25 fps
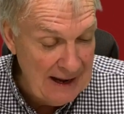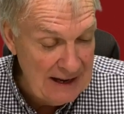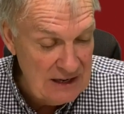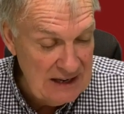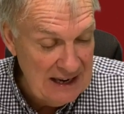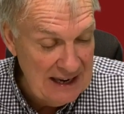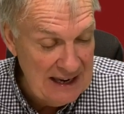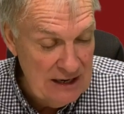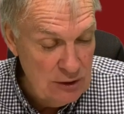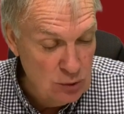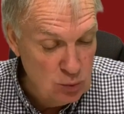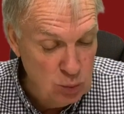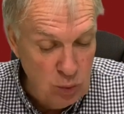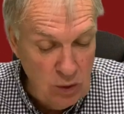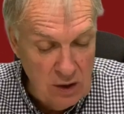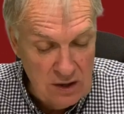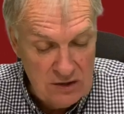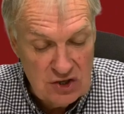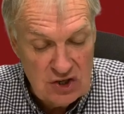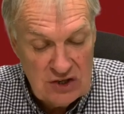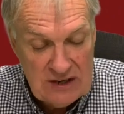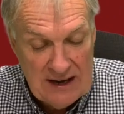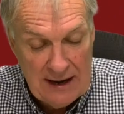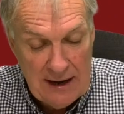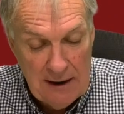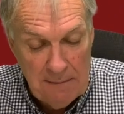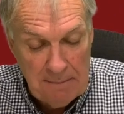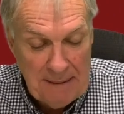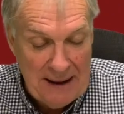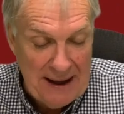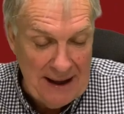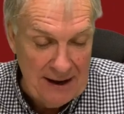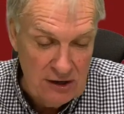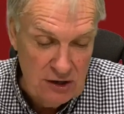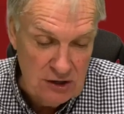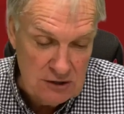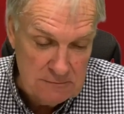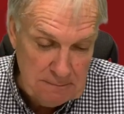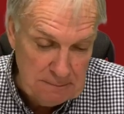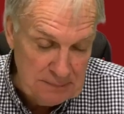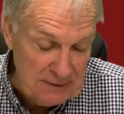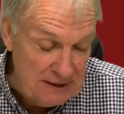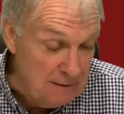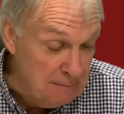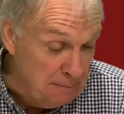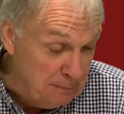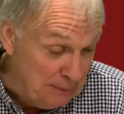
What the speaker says: He's one centre-back that